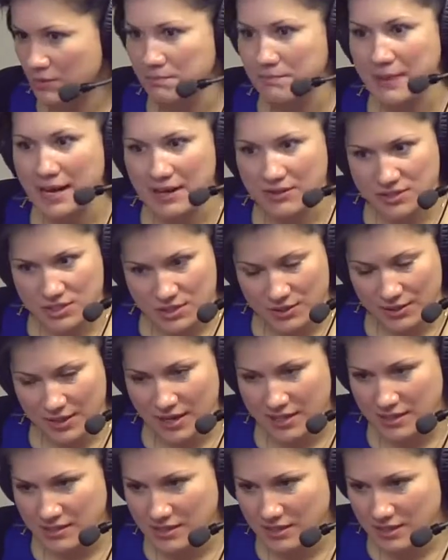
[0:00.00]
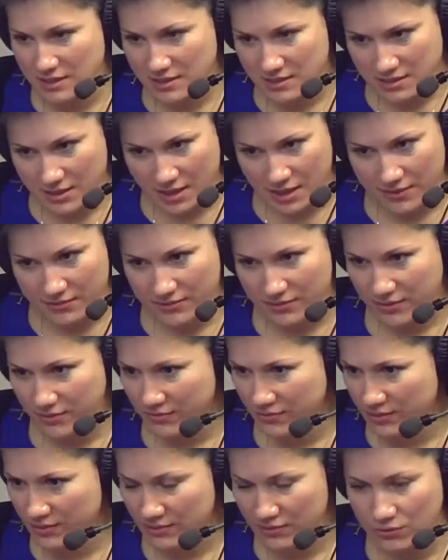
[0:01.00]
can bounce your ideas off
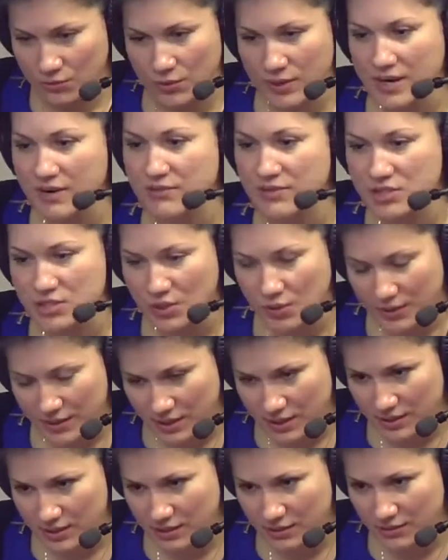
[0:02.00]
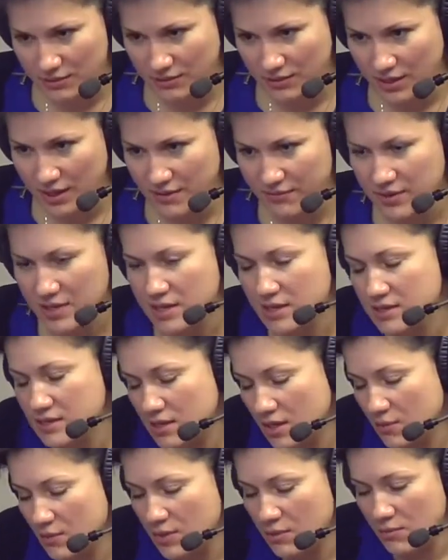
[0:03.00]
of and whatever's going on in your life.
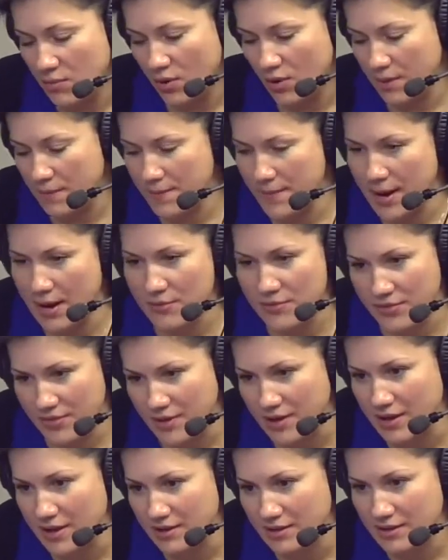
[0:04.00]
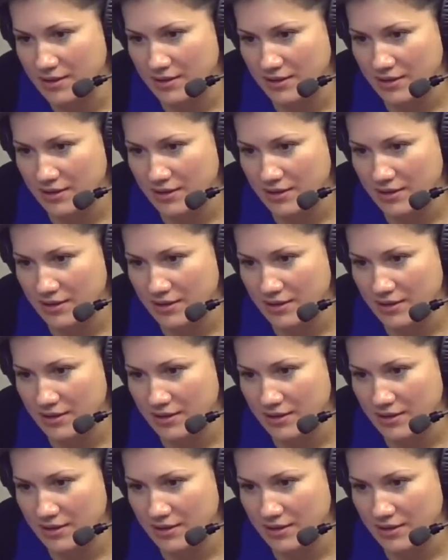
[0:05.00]
Tell me more about that.